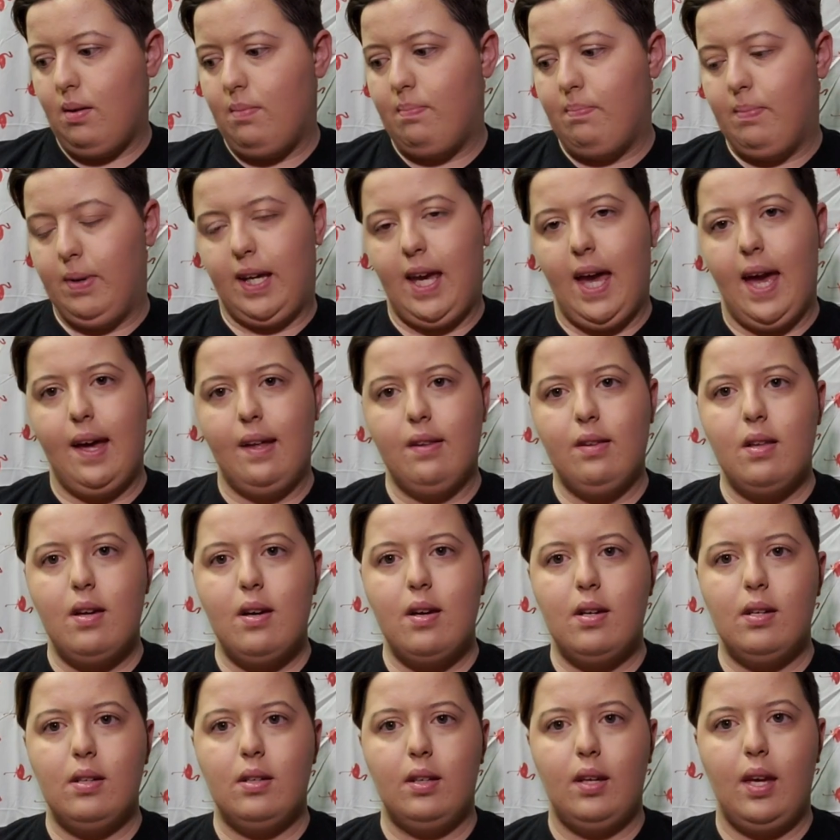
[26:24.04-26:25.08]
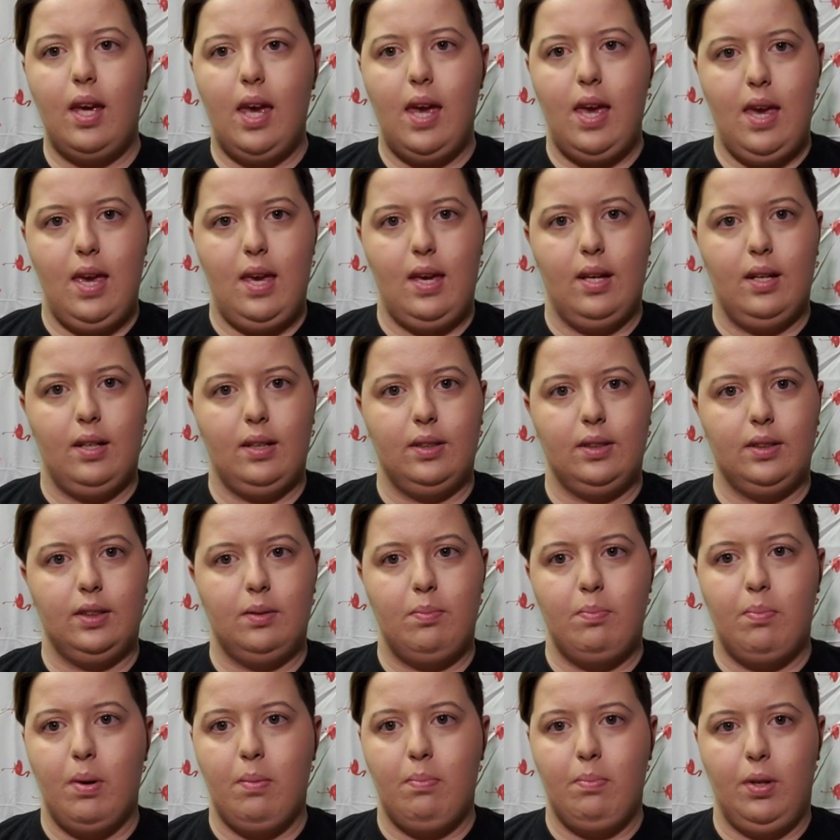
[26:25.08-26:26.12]
Miquela and
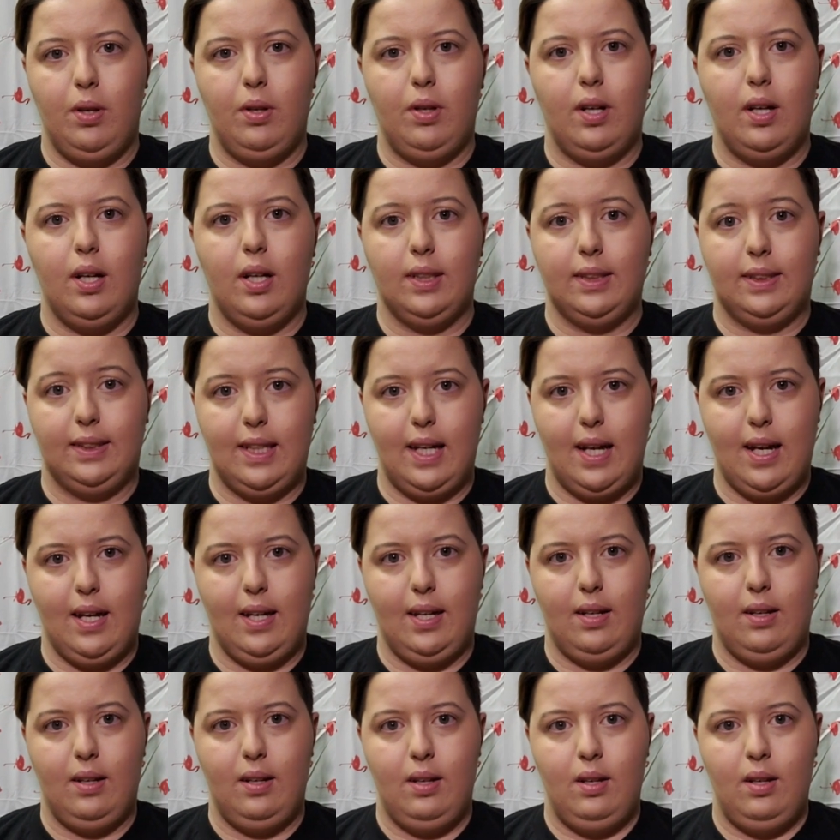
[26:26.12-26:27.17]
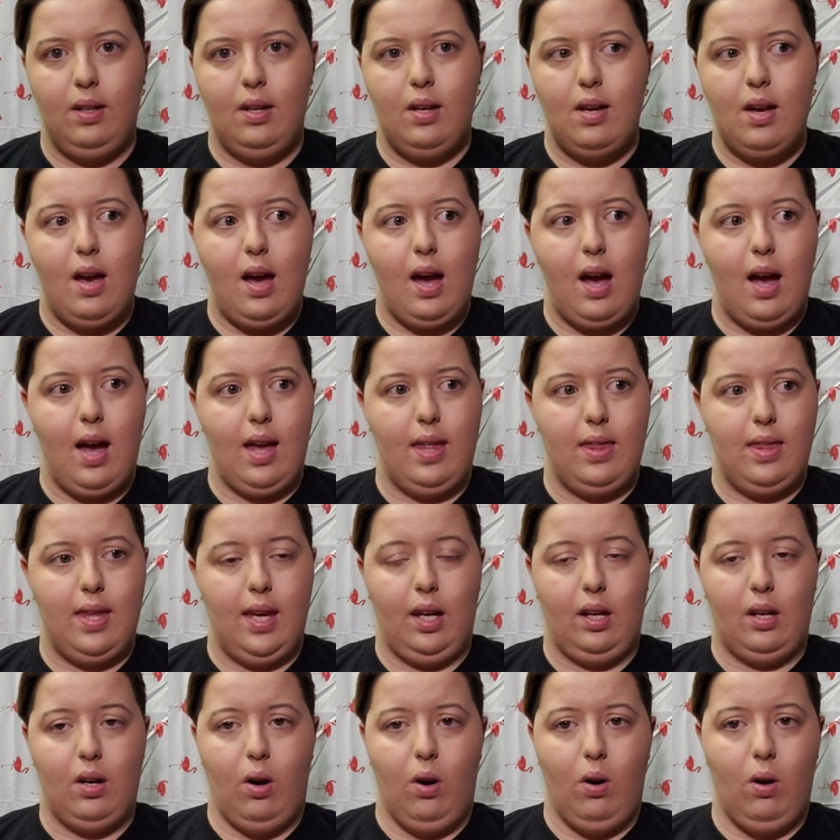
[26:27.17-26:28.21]
Bermuda aside, I
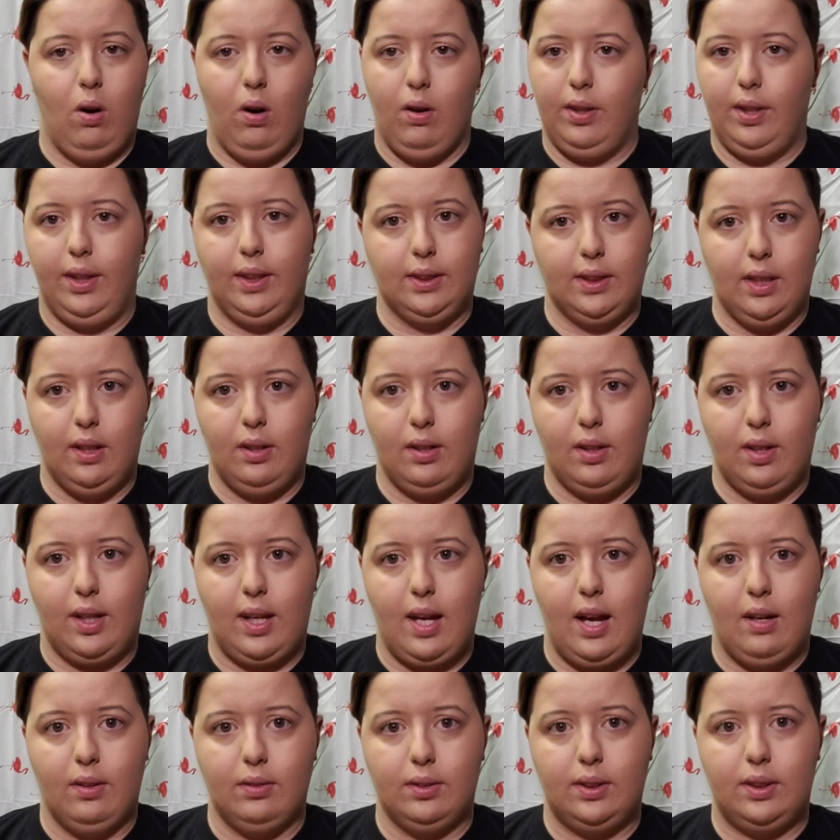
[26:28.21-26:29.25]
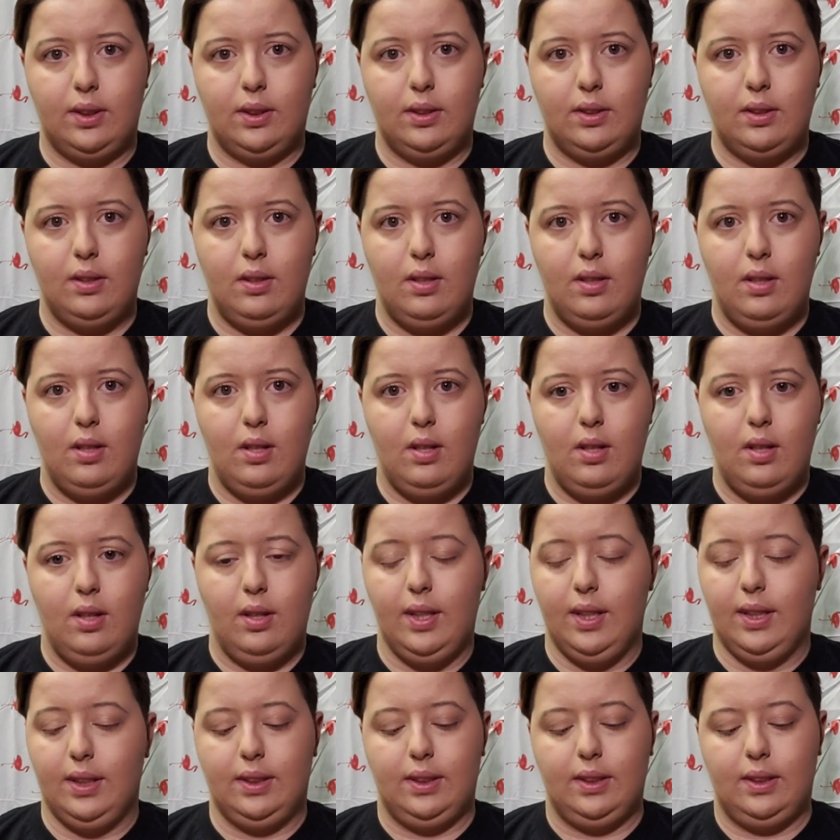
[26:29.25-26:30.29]
think all these other accounts,
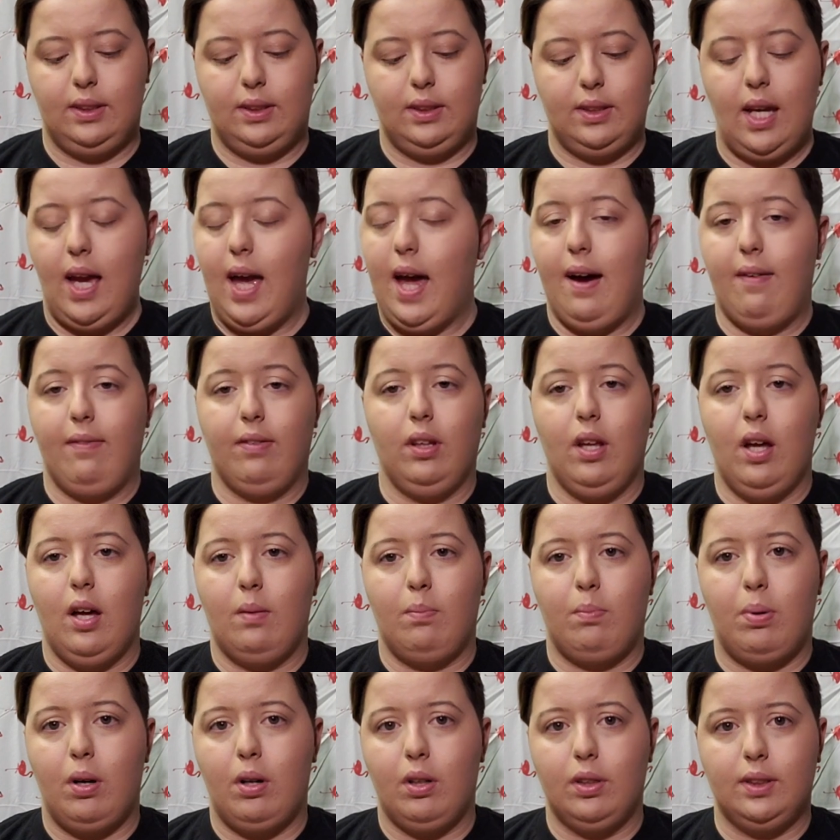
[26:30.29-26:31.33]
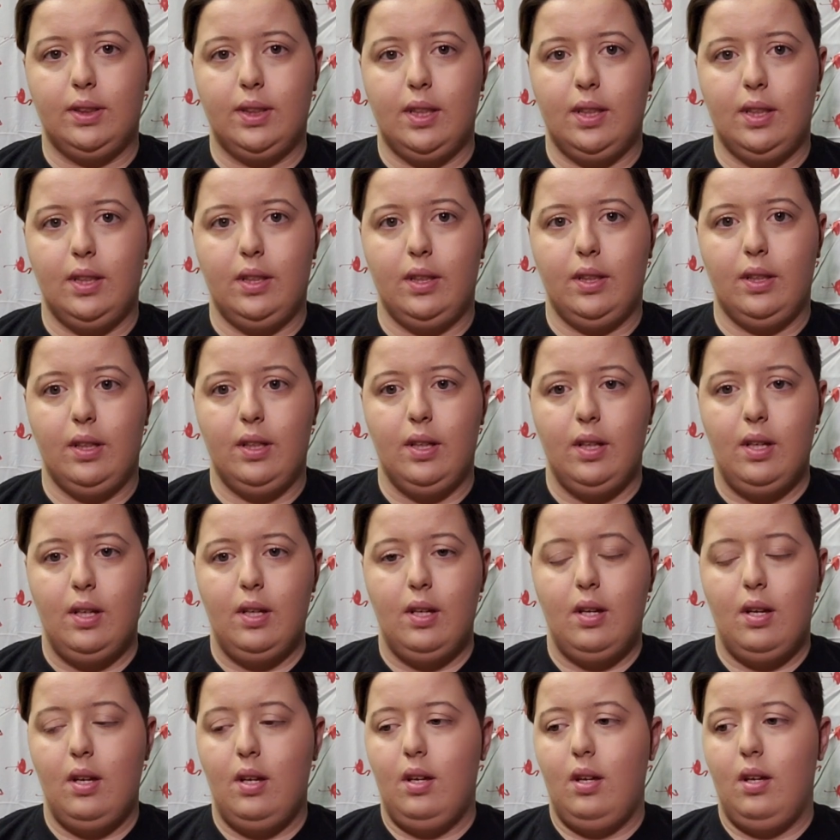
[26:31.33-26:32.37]
this Avalon person,
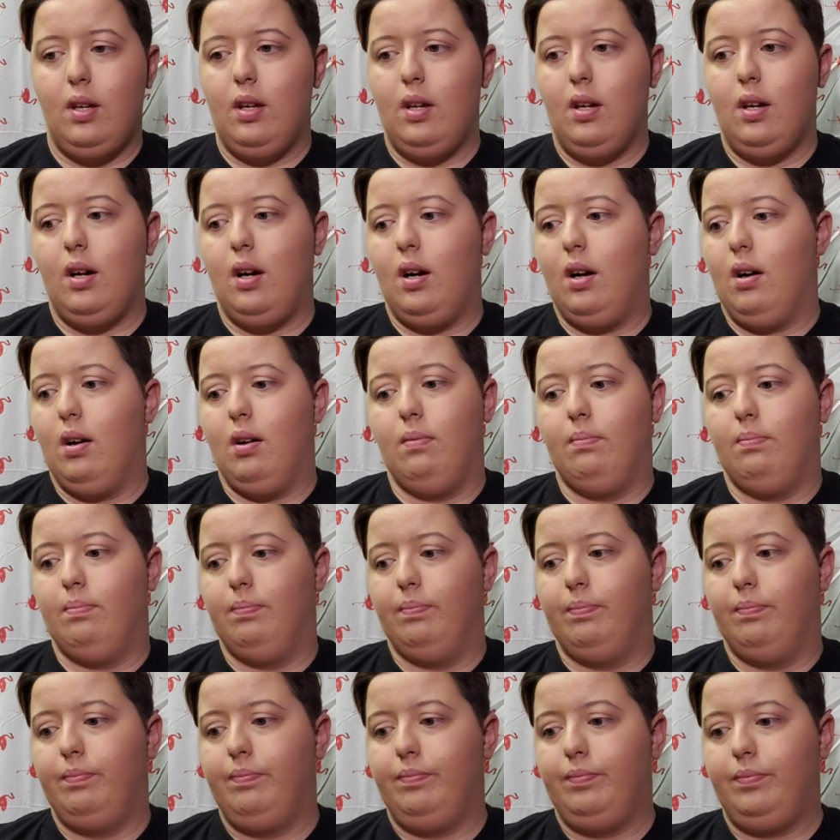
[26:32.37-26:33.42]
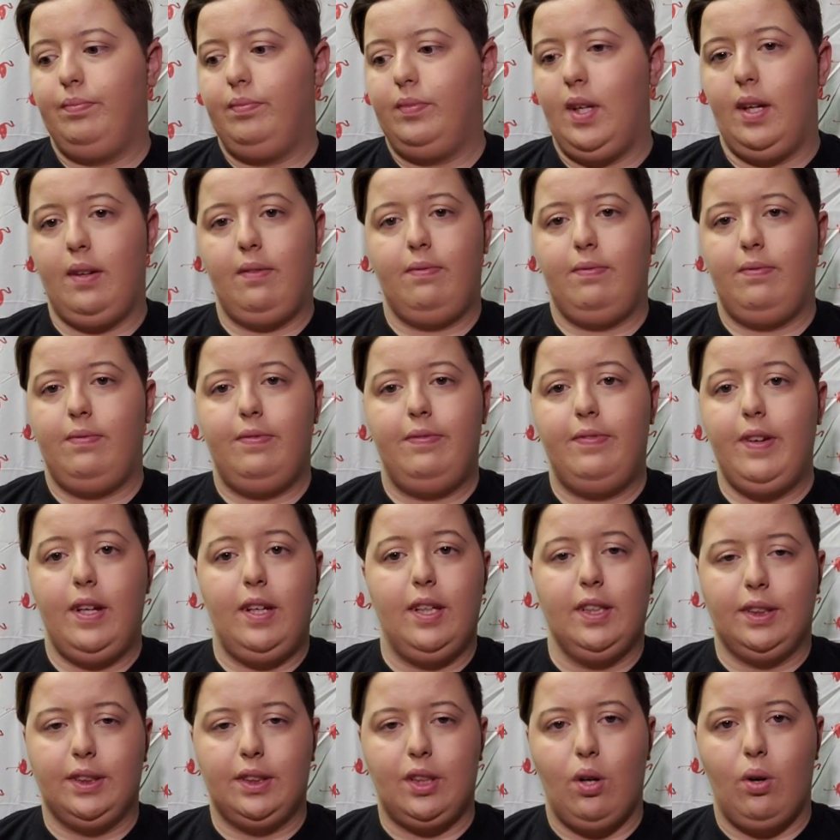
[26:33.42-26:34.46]
that
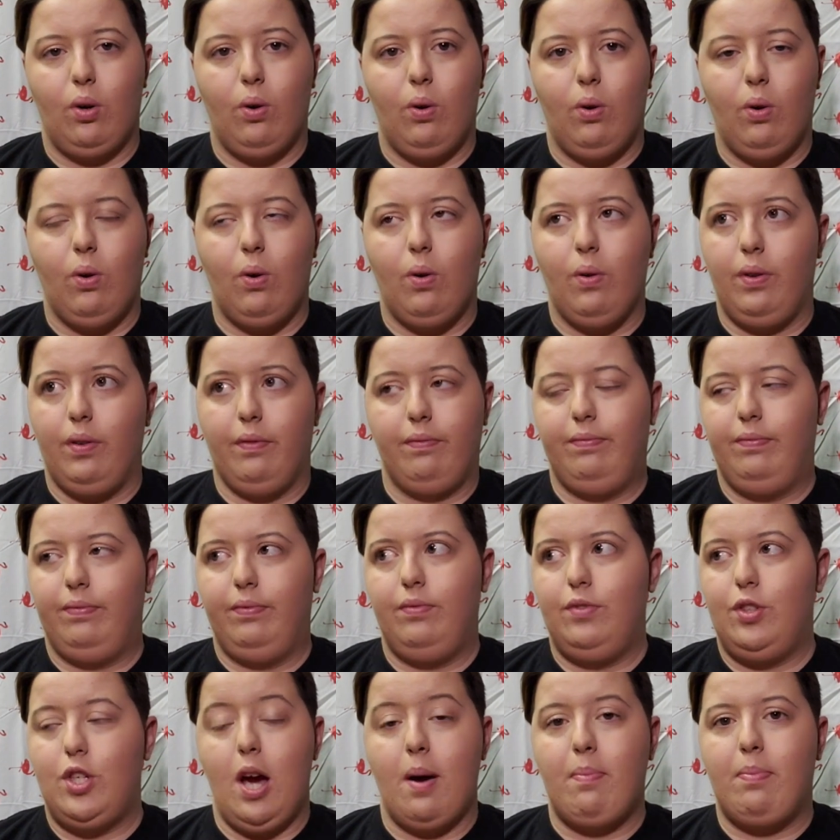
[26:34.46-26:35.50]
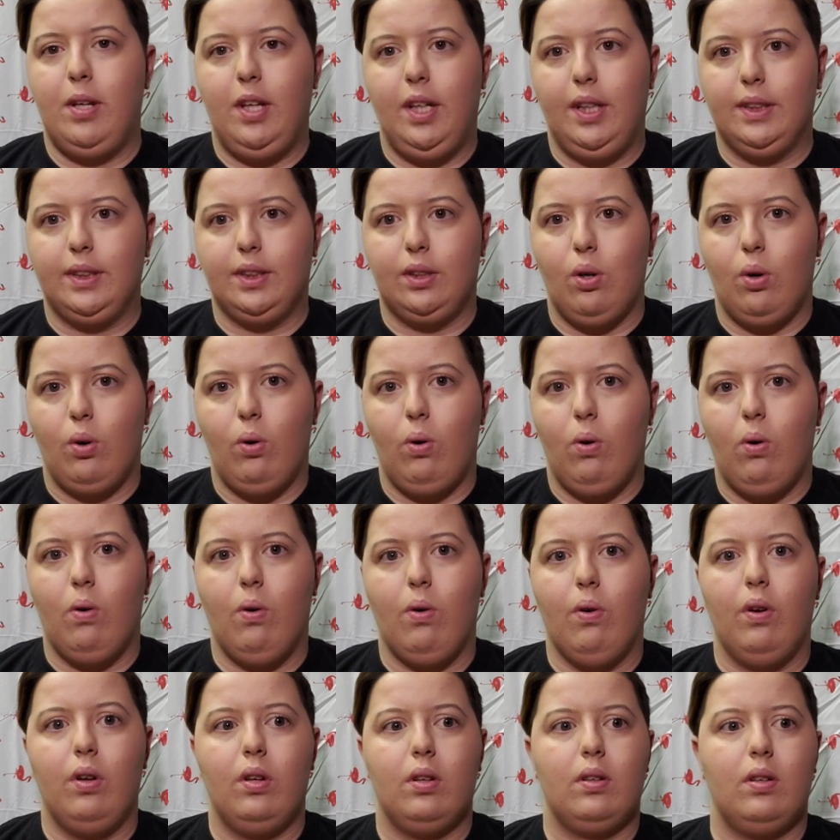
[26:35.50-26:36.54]
fitness girl, the Japanese
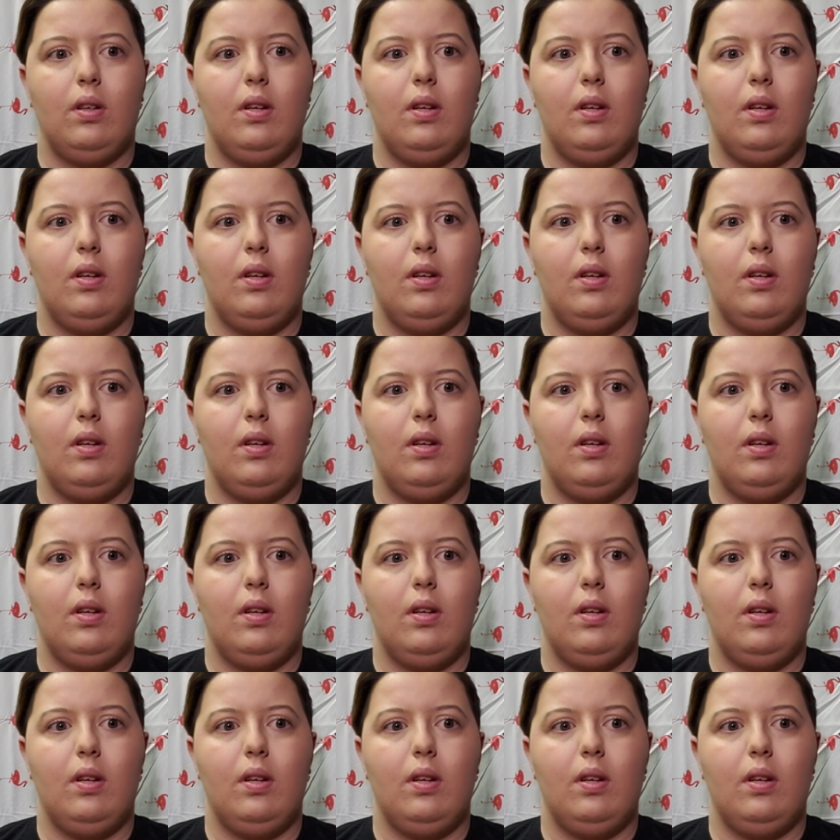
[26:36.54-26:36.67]
girl,